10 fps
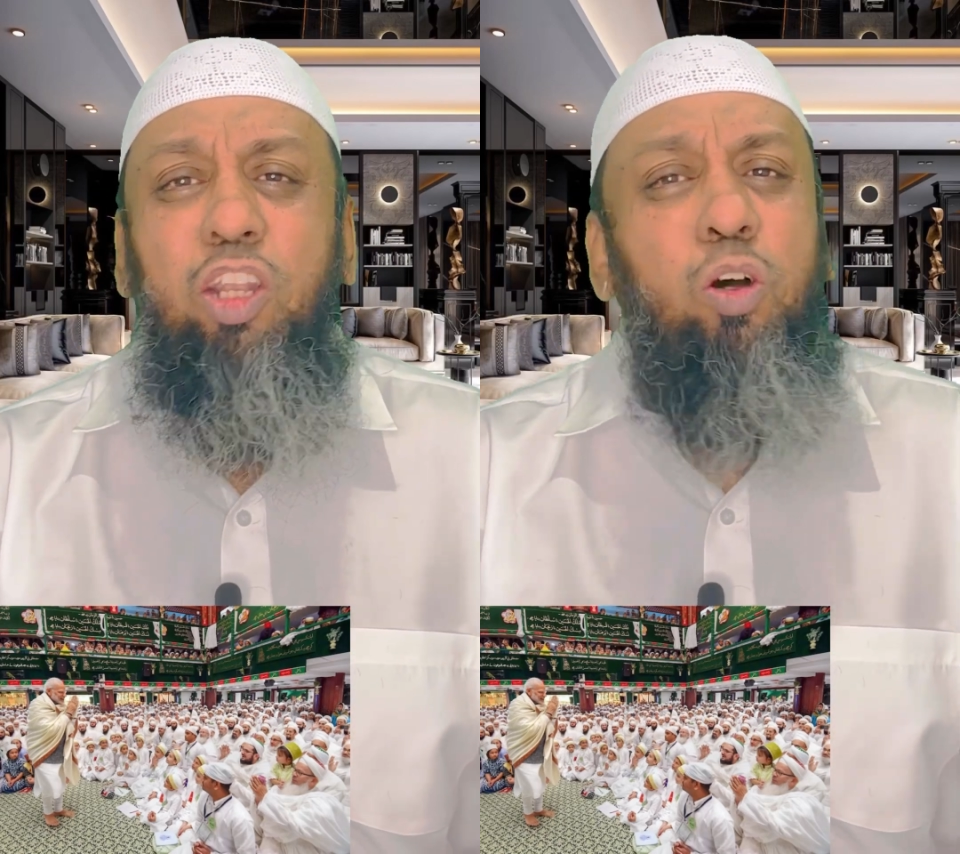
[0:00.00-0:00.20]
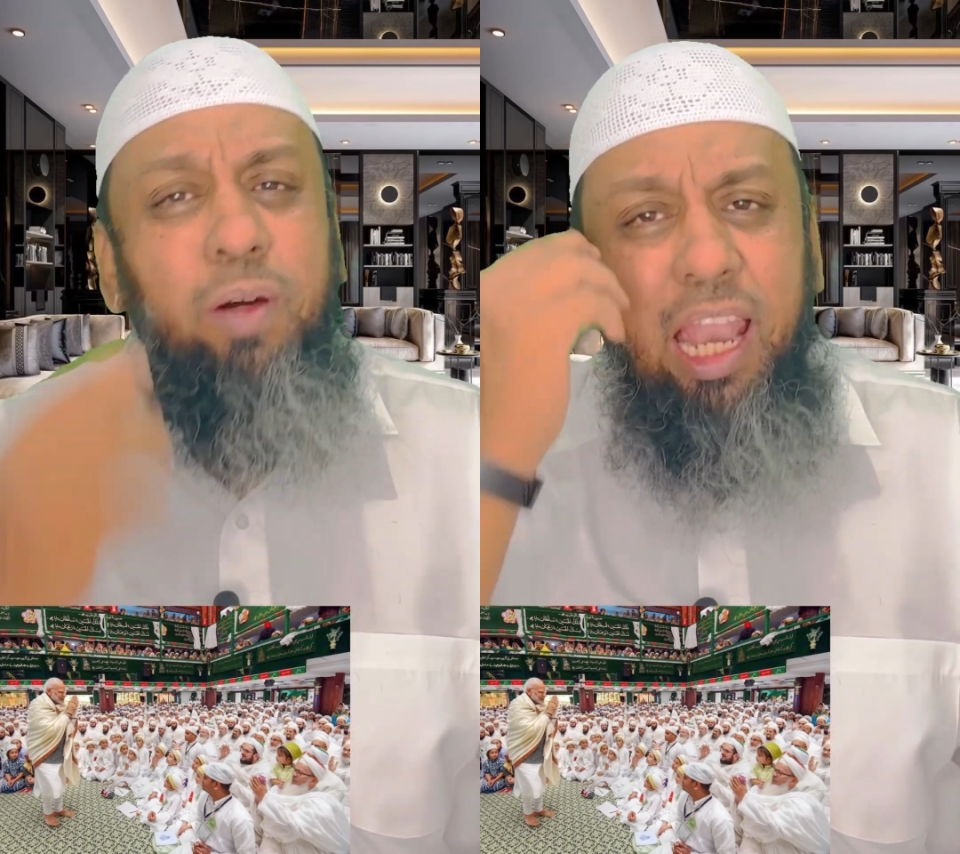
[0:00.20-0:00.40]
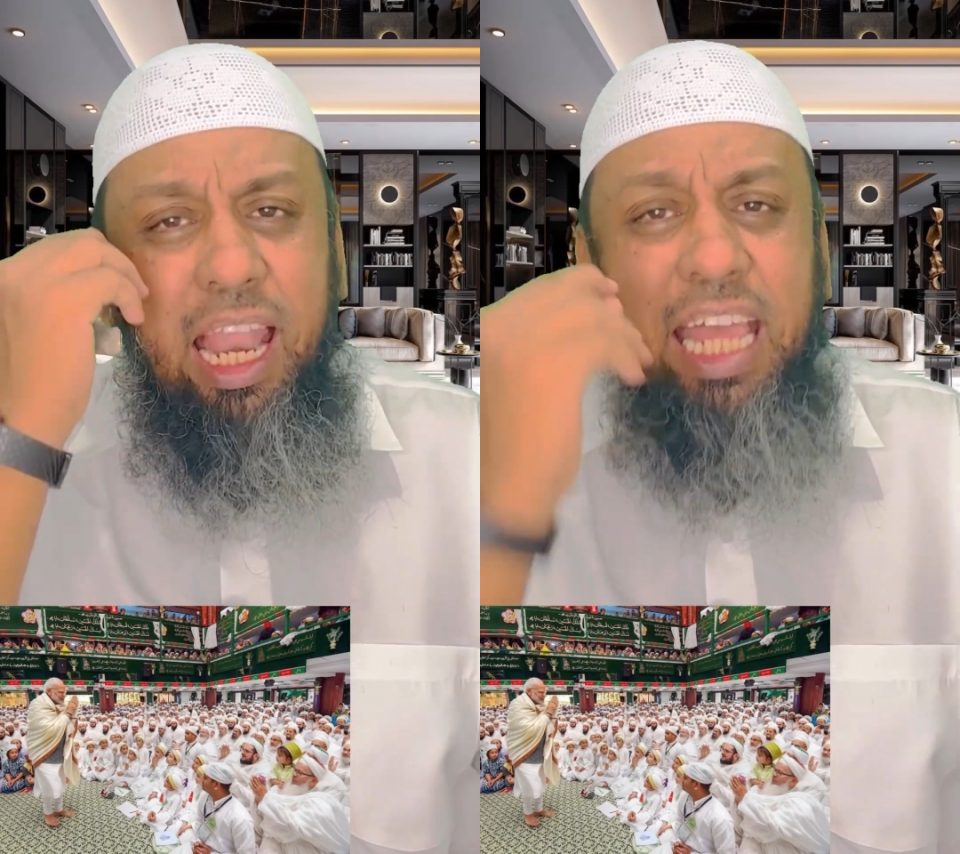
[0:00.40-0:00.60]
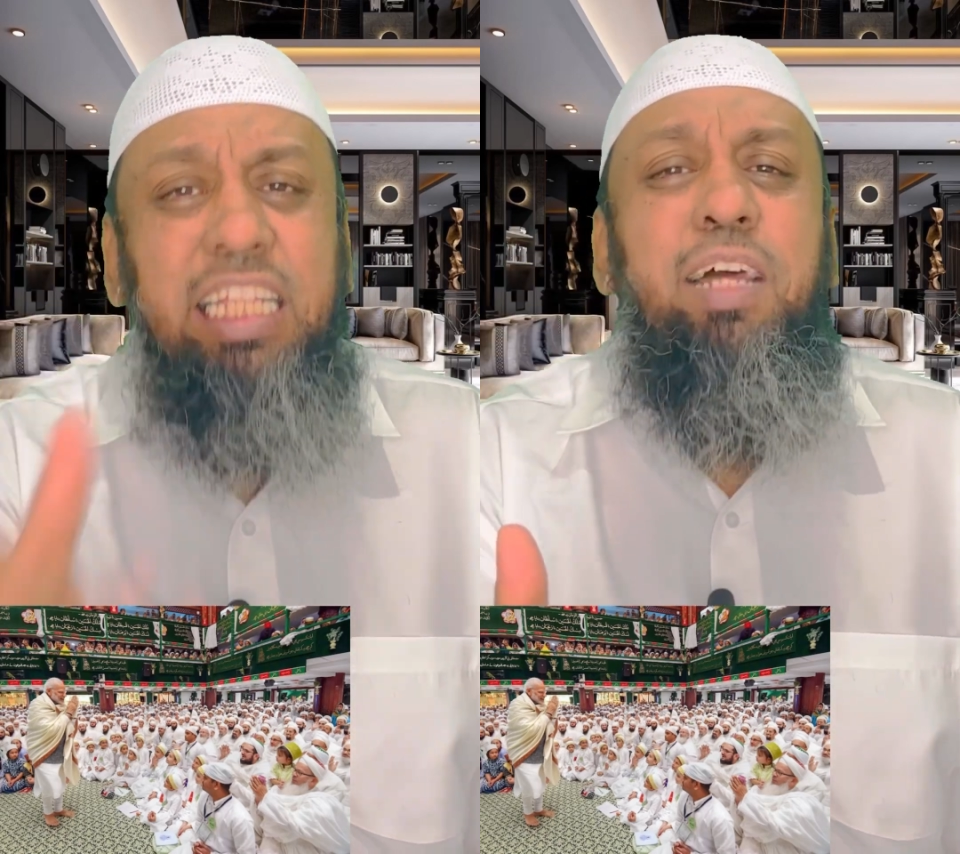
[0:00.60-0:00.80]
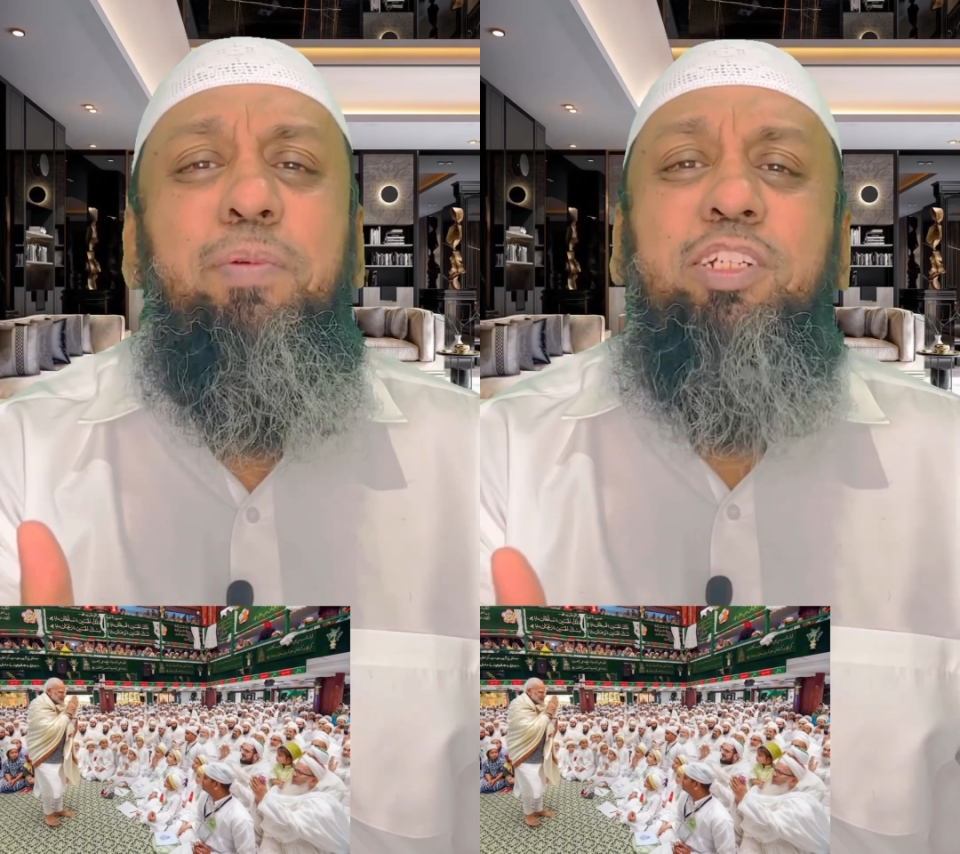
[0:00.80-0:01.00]
No one
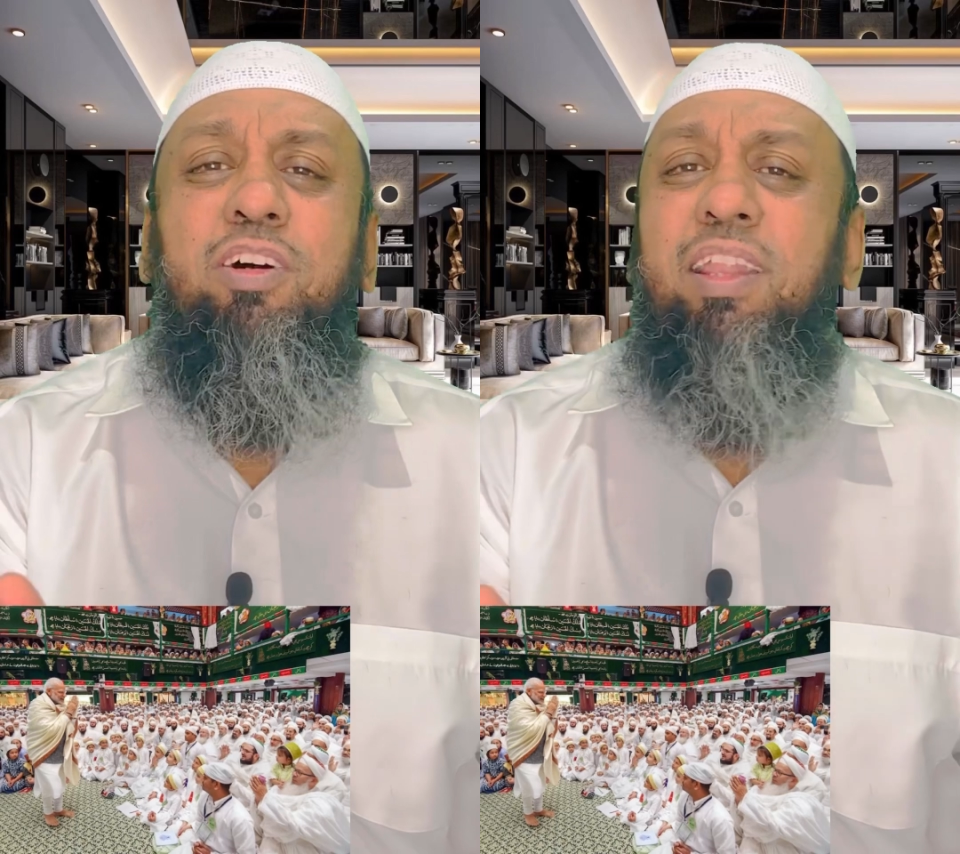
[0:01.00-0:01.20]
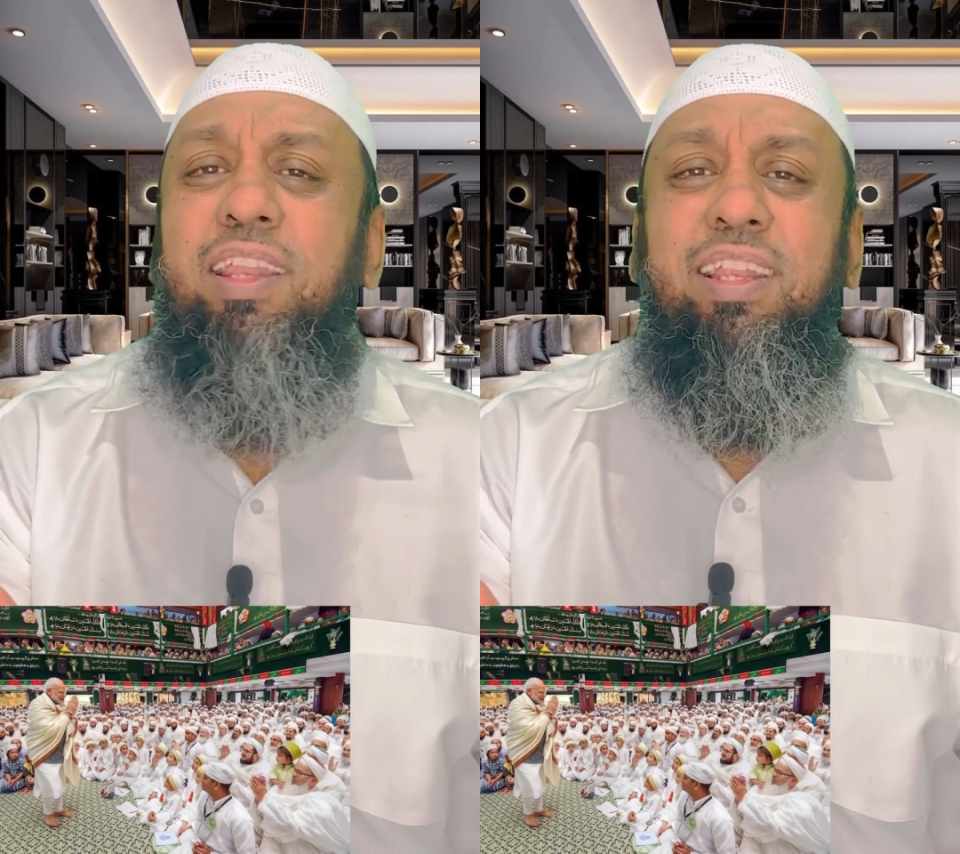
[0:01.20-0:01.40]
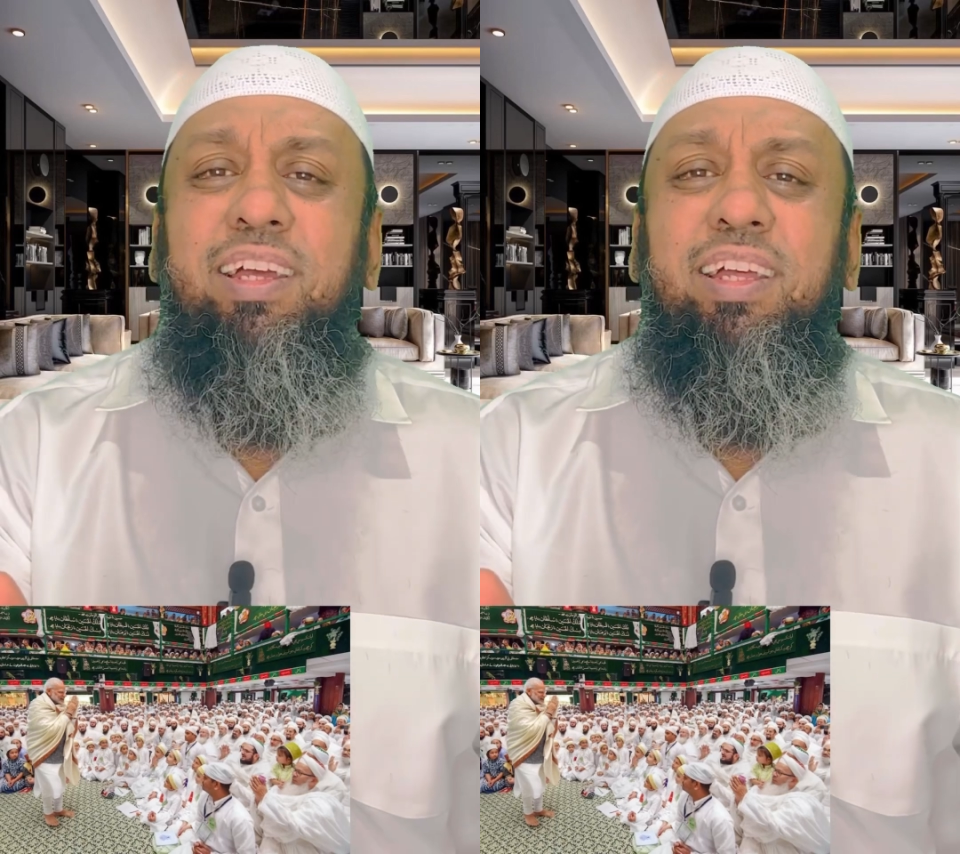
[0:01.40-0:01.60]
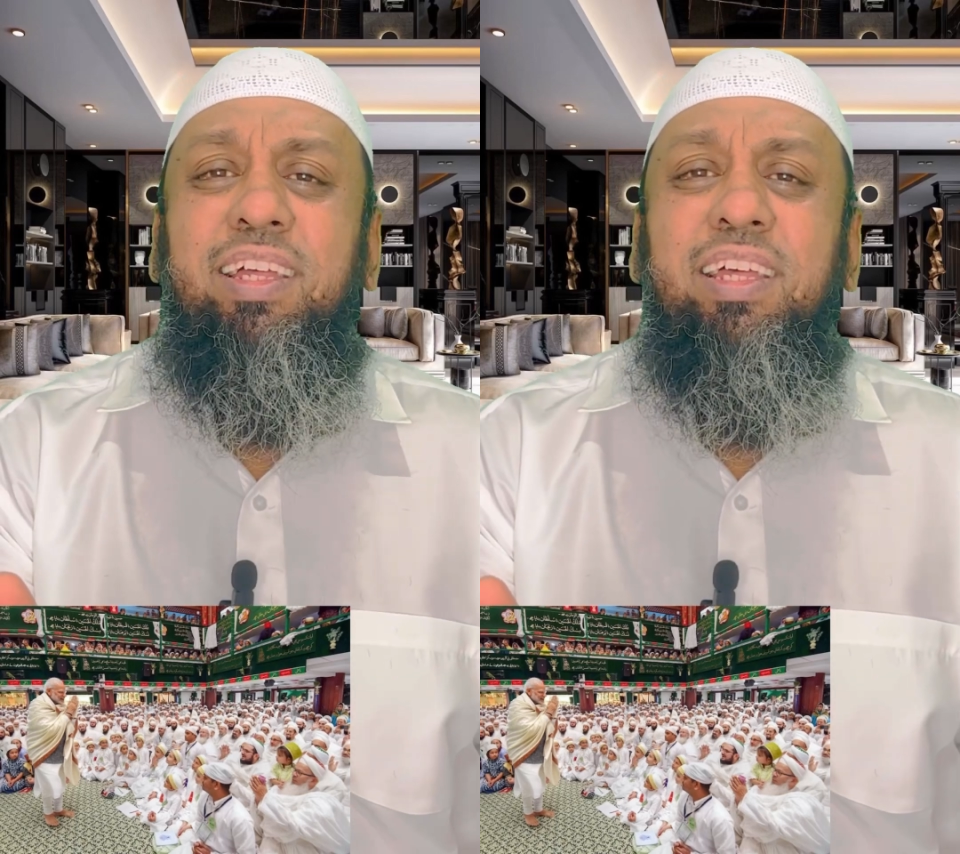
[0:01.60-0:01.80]
likes them at all.